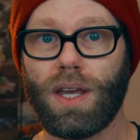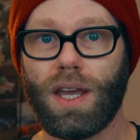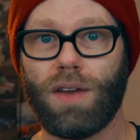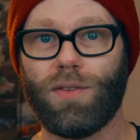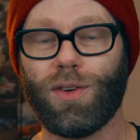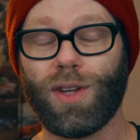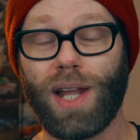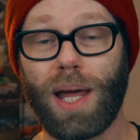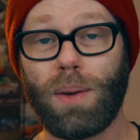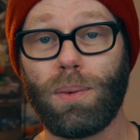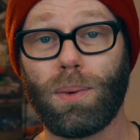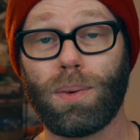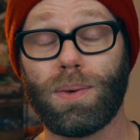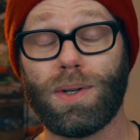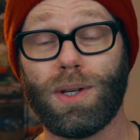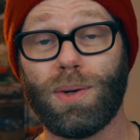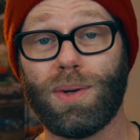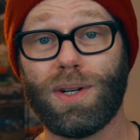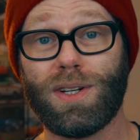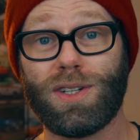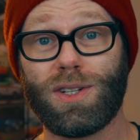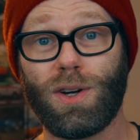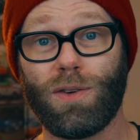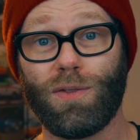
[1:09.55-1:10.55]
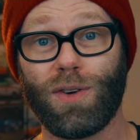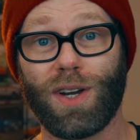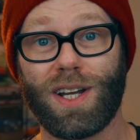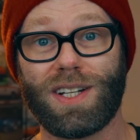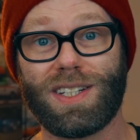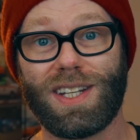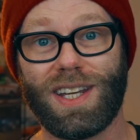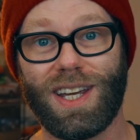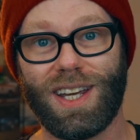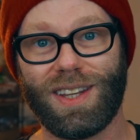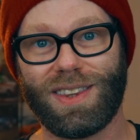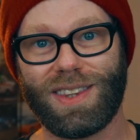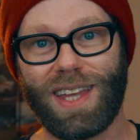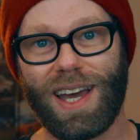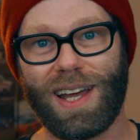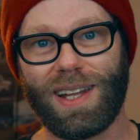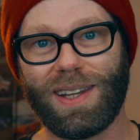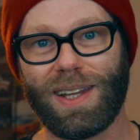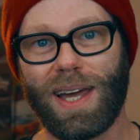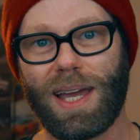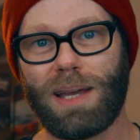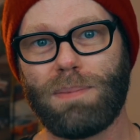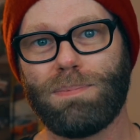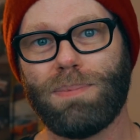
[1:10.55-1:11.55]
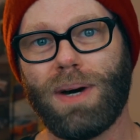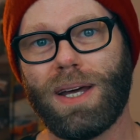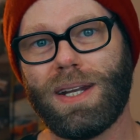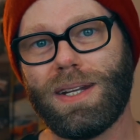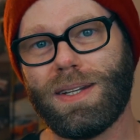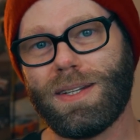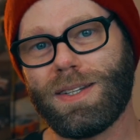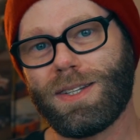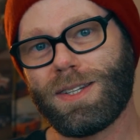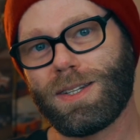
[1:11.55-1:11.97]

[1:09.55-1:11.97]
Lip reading: If you like what we're doing, don't forget to hit that like button,